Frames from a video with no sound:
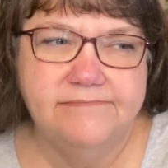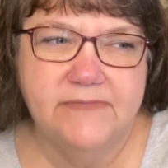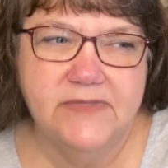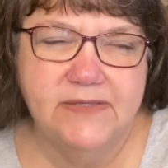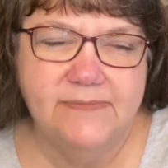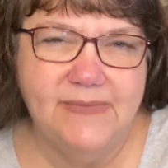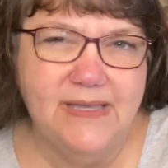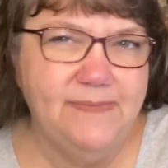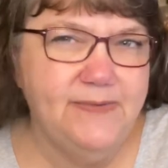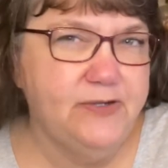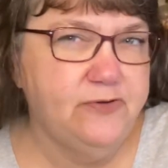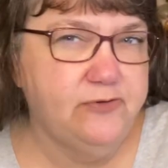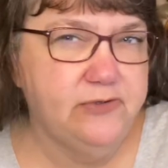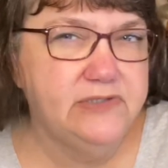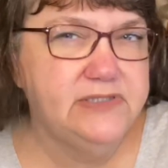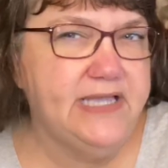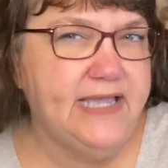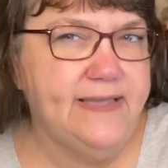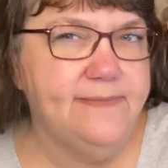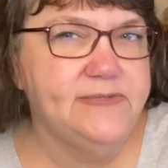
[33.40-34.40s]
maybe grilled
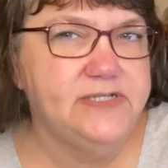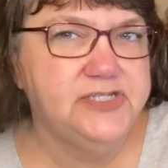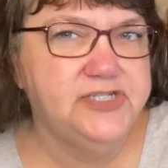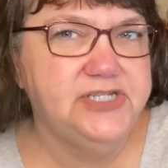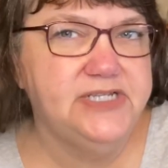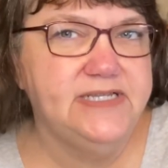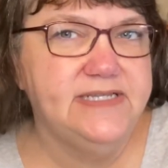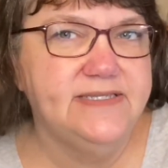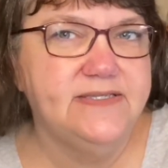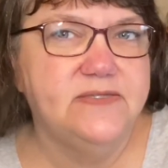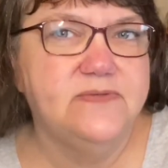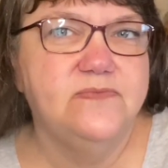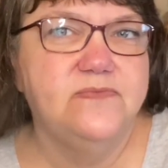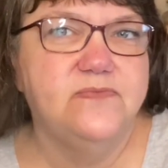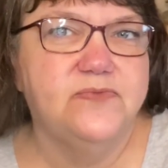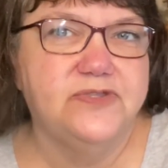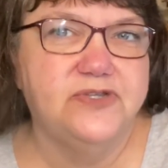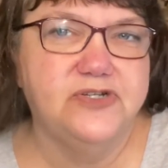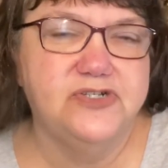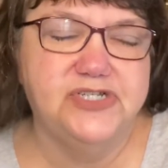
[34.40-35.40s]
ham and cheese
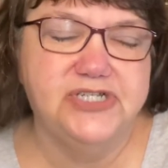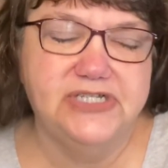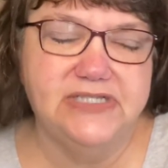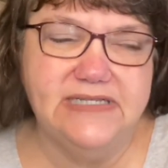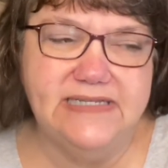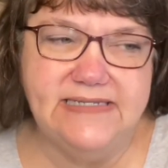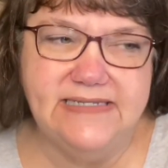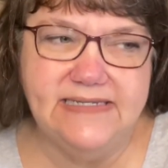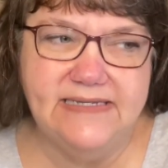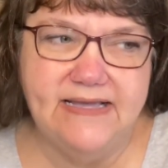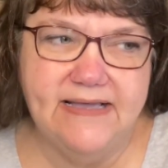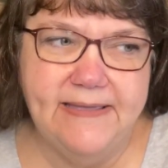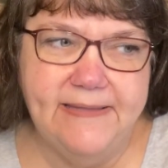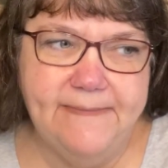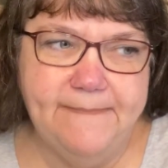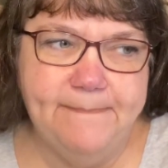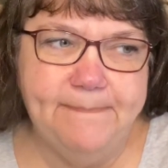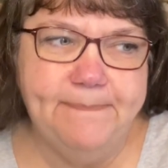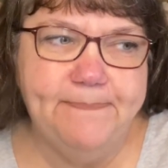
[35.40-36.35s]
with our chili tonight.